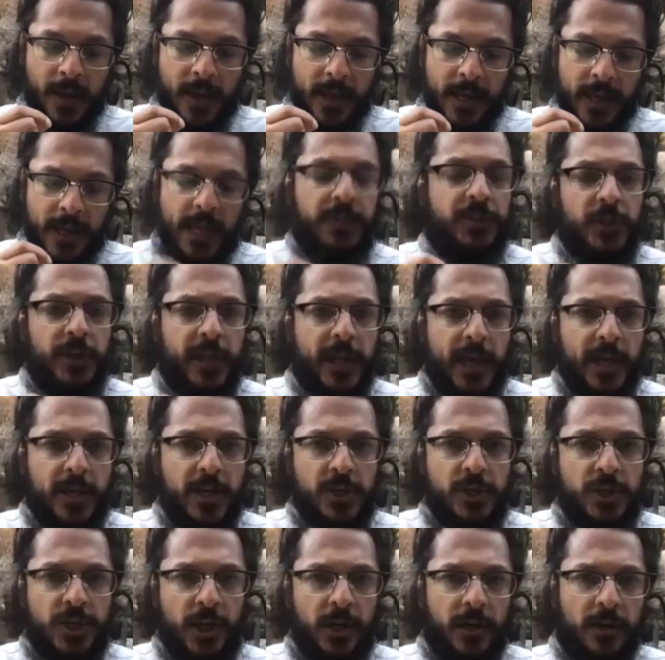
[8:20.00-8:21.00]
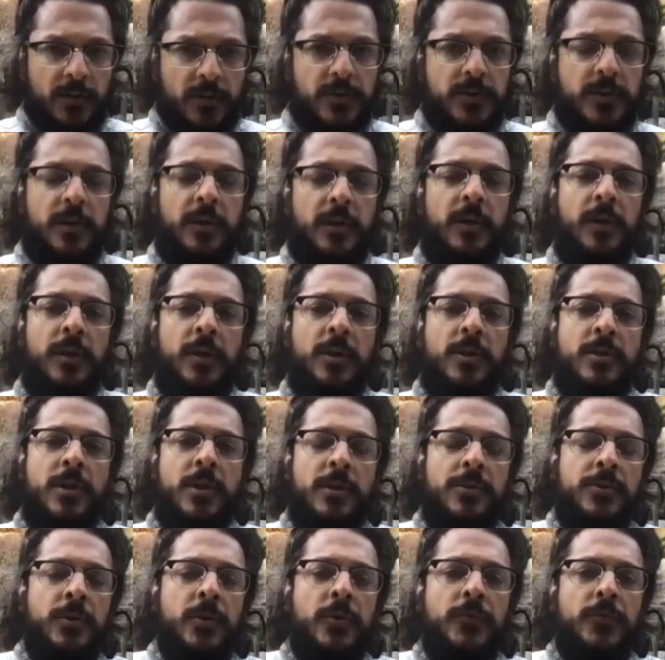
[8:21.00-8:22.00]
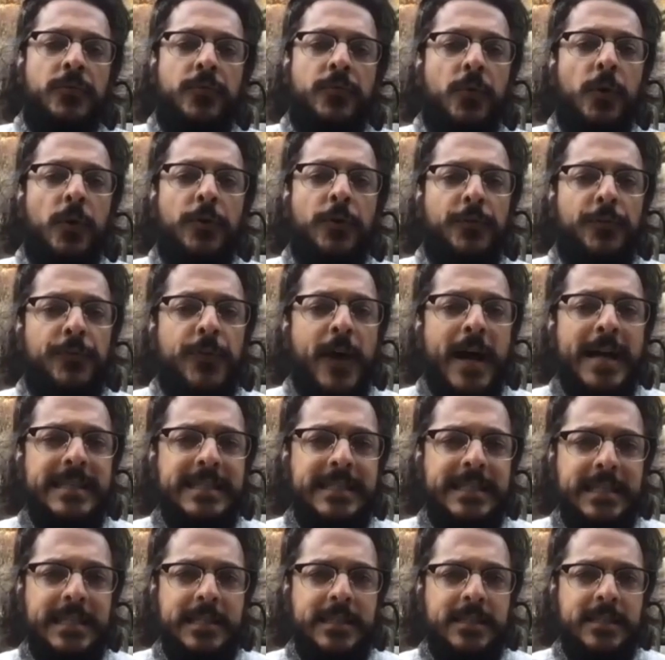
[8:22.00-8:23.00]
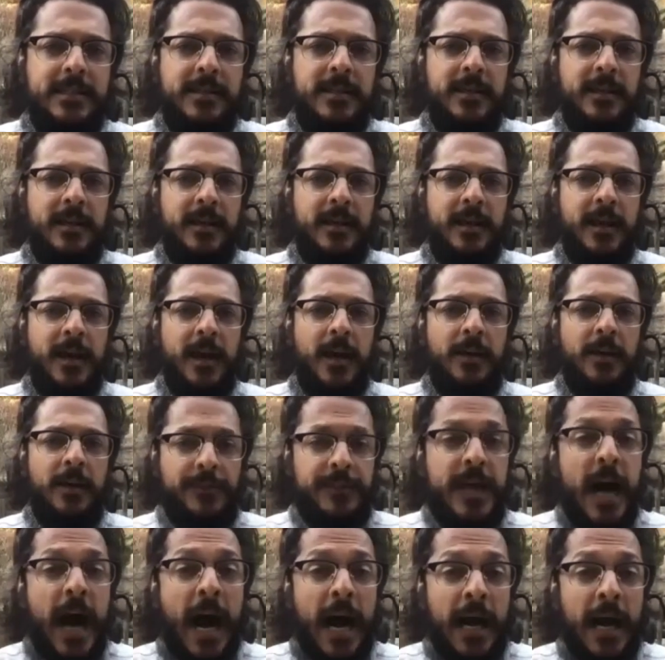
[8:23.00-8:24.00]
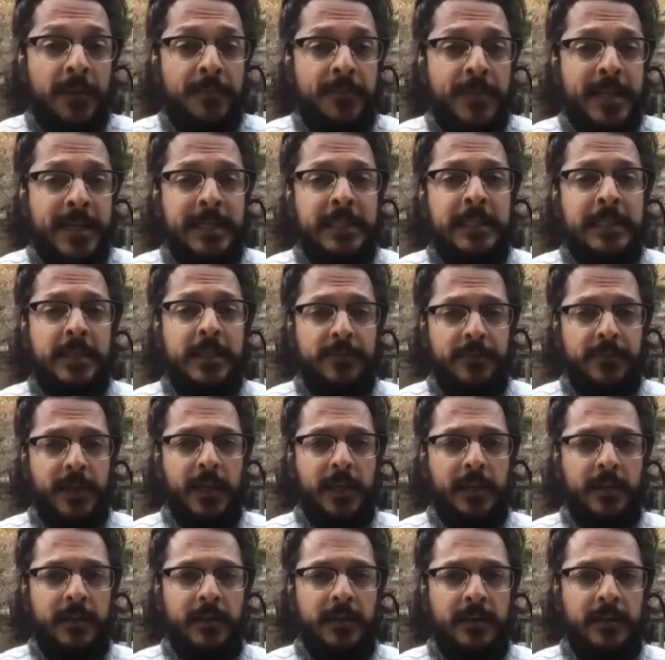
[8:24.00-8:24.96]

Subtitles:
Yesterday I shared that there are four facets of dharmic living.